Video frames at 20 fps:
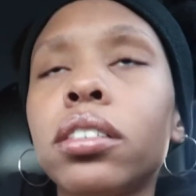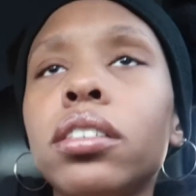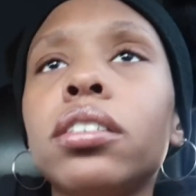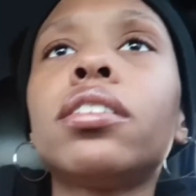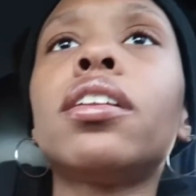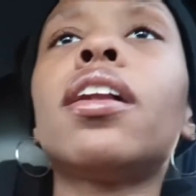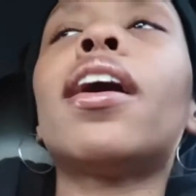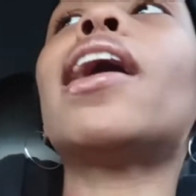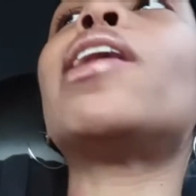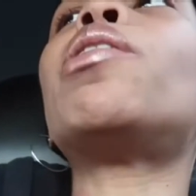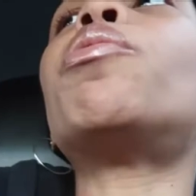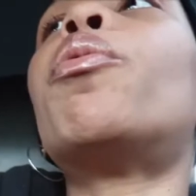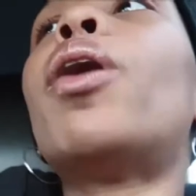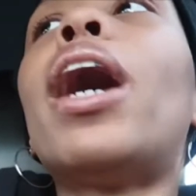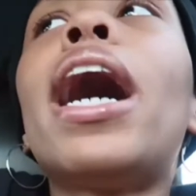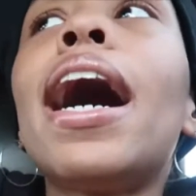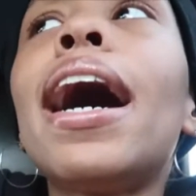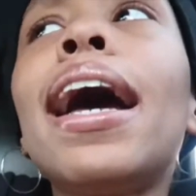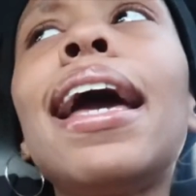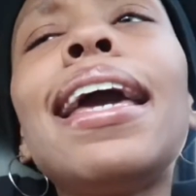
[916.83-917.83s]
Like,
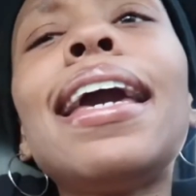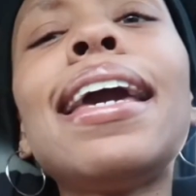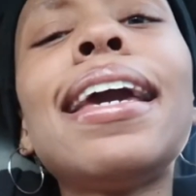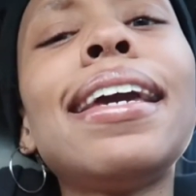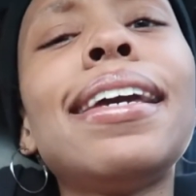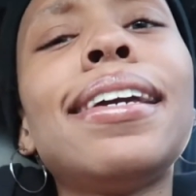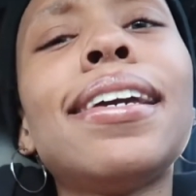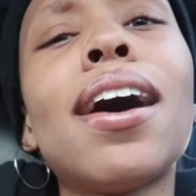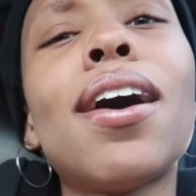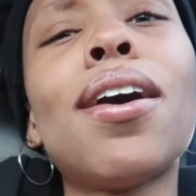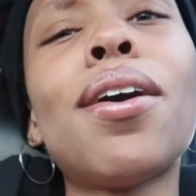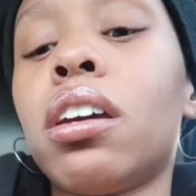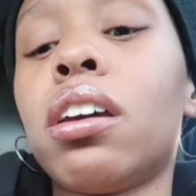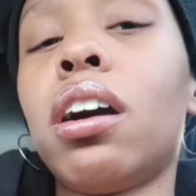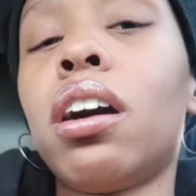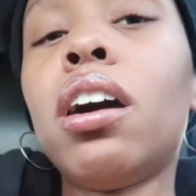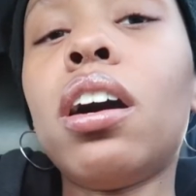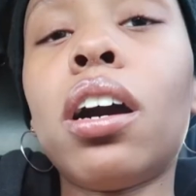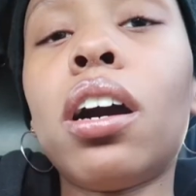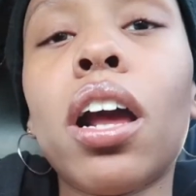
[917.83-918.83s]
why?
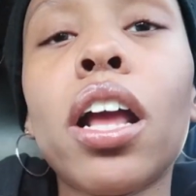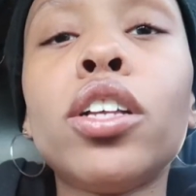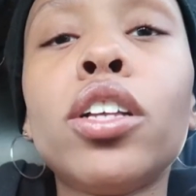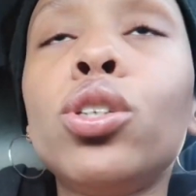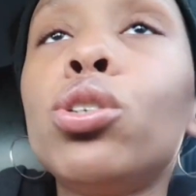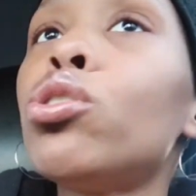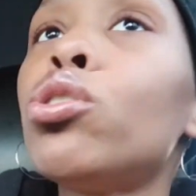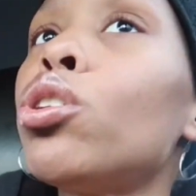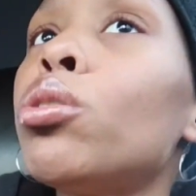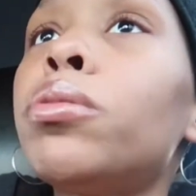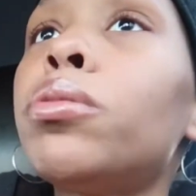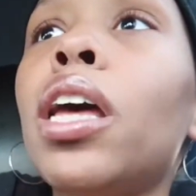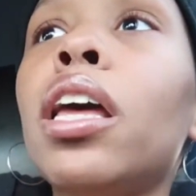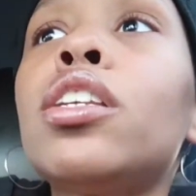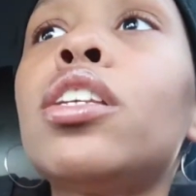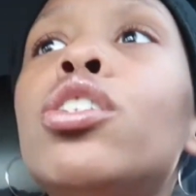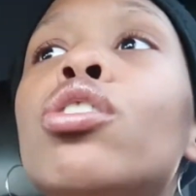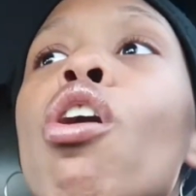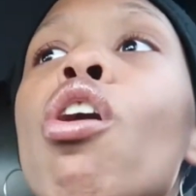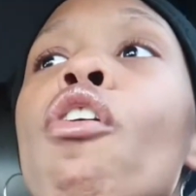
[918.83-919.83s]
Oh, and YouTube
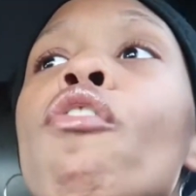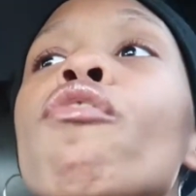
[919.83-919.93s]
takes so